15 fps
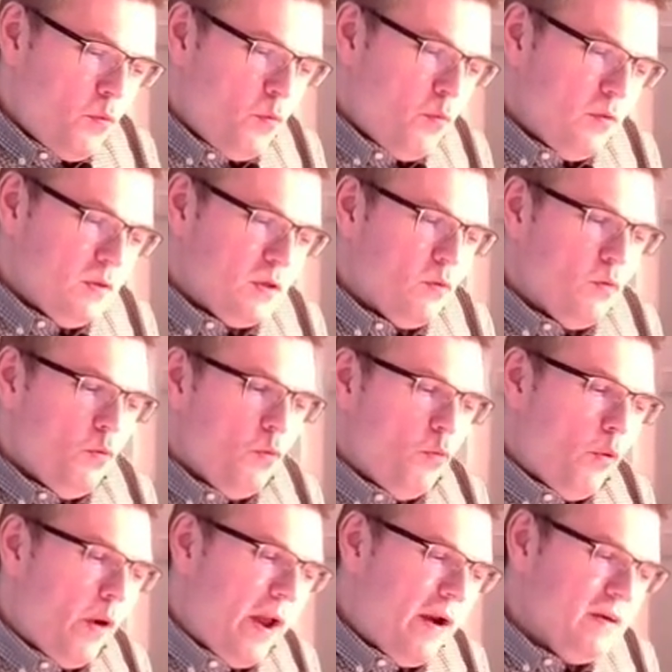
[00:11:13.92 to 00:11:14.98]
So
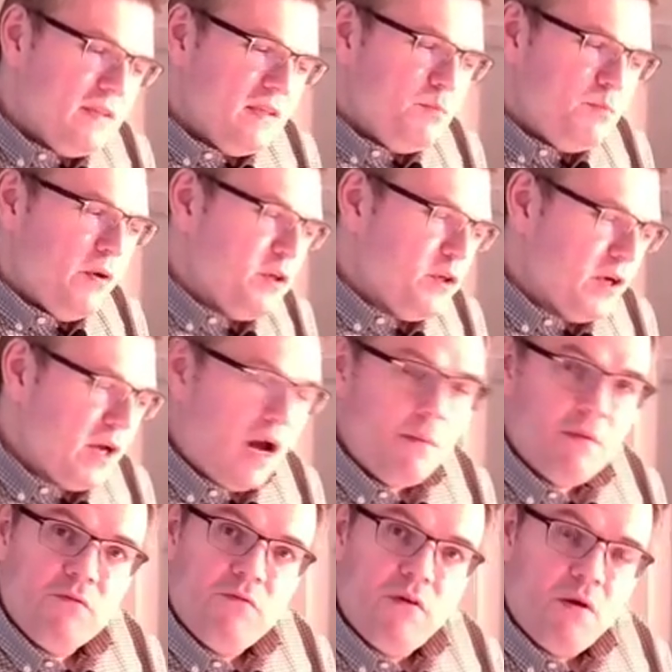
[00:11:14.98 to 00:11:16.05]
where is this pressure coming
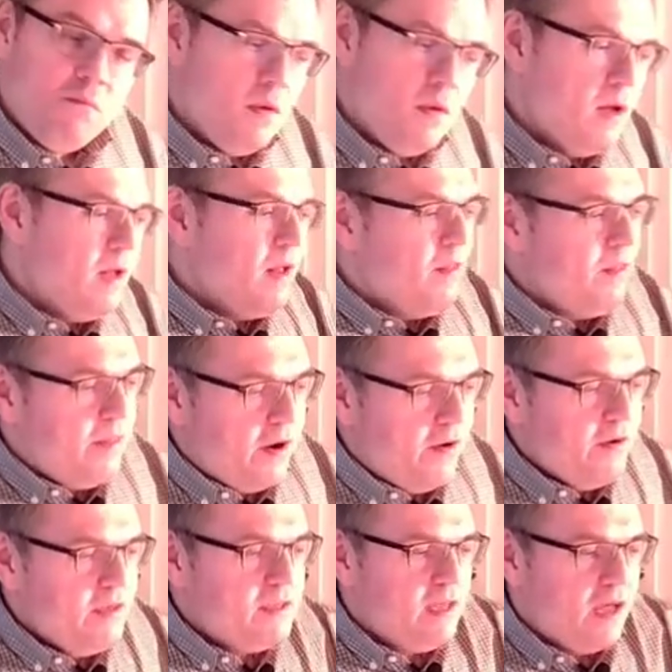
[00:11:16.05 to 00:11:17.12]
from? There
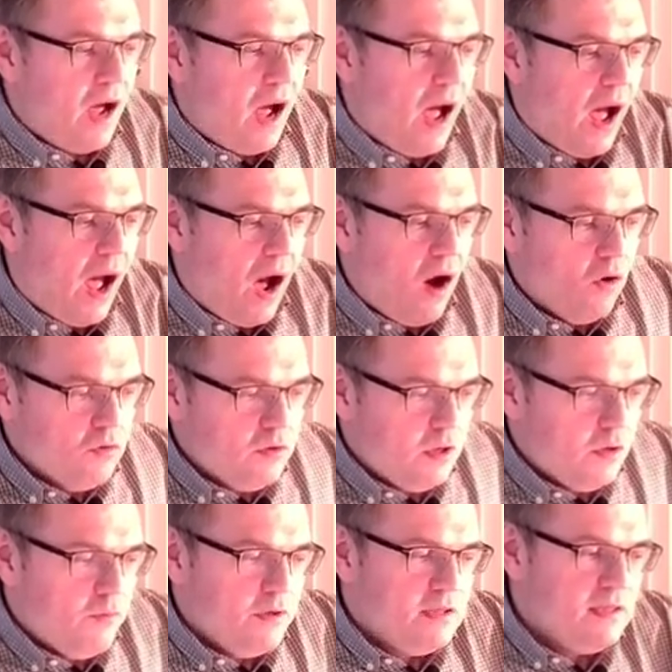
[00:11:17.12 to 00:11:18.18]
is the outer
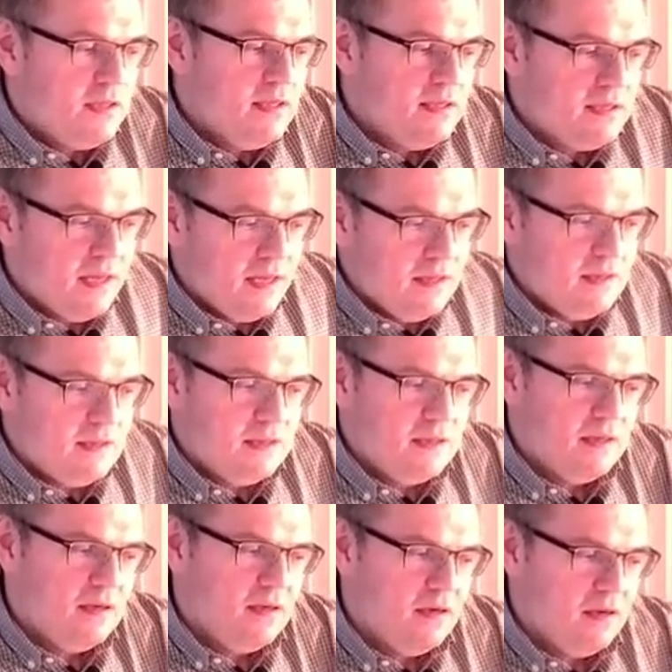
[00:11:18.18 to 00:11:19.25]
resistance,
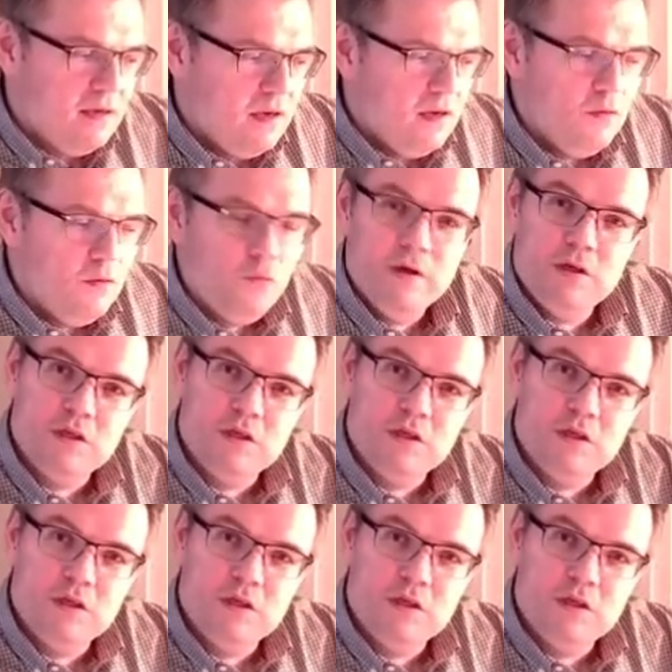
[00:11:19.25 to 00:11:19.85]
yeah, which is